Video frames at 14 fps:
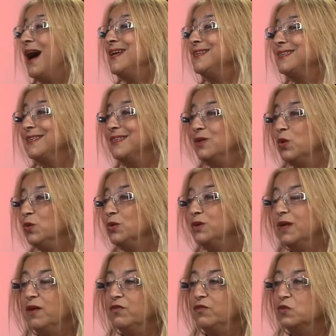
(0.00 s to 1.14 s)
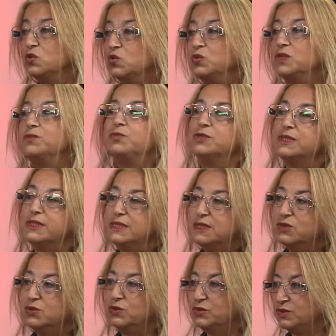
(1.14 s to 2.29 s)
asking all the time for Swiss
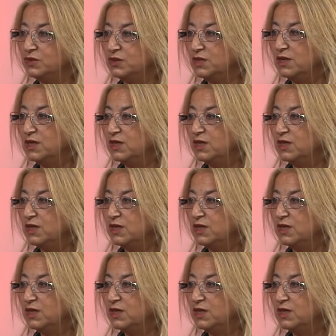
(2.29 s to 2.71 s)
procedures